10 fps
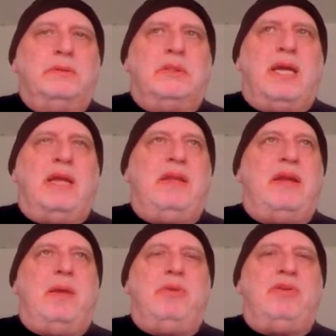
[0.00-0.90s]
And then
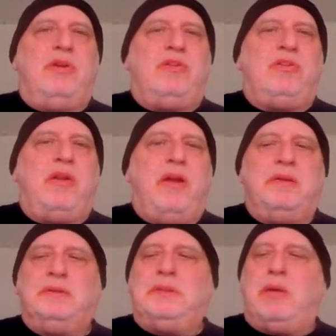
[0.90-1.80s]
I would just,
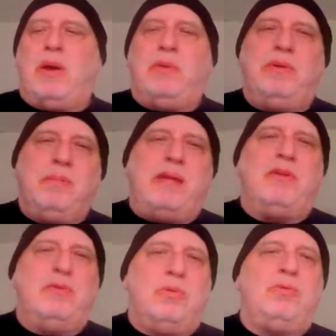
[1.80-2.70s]
you know, I would make
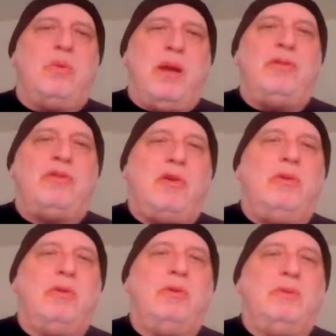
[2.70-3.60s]
the noodles the way I just
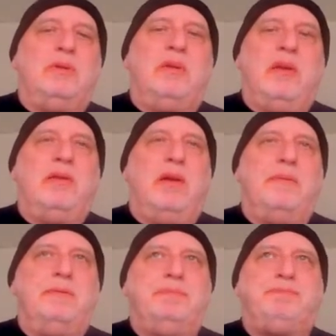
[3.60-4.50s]
told you until they're
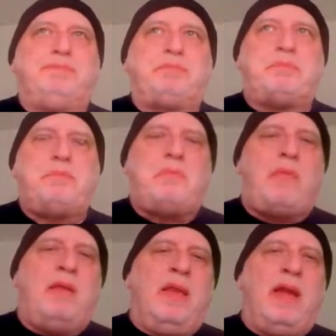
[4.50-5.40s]
done.
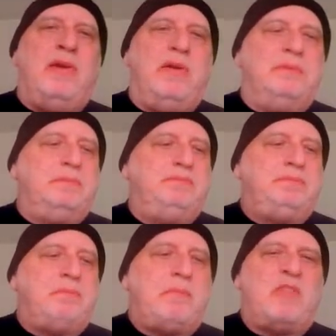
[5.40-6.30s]
Layer it,
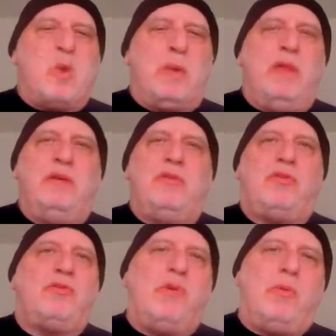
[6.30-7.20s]
and
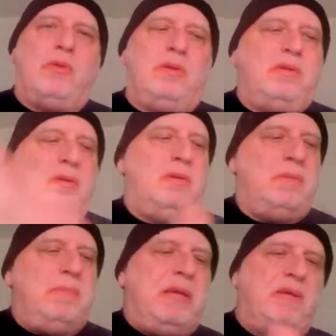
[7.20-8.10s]
just throw the
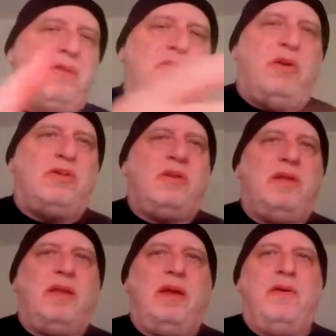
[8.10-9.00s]
meat and the sauce
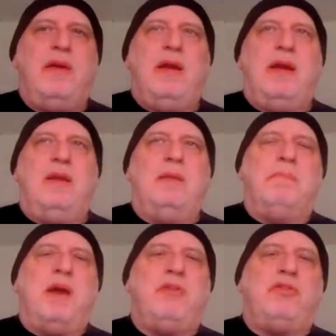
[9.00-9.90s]
on there, and then
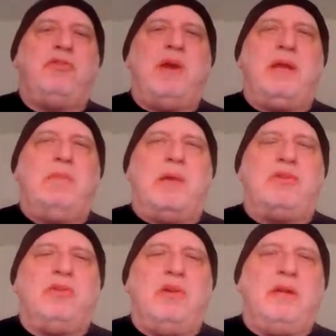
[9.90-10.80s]
buy the shredded
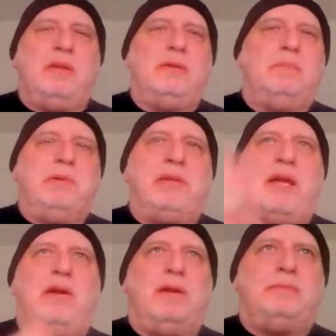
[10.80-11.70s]
mozzarella and put
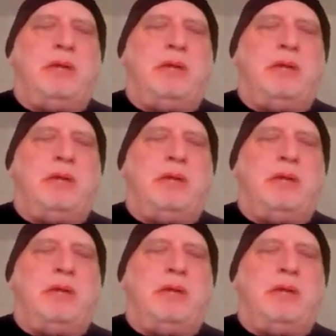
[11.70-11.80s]
that on.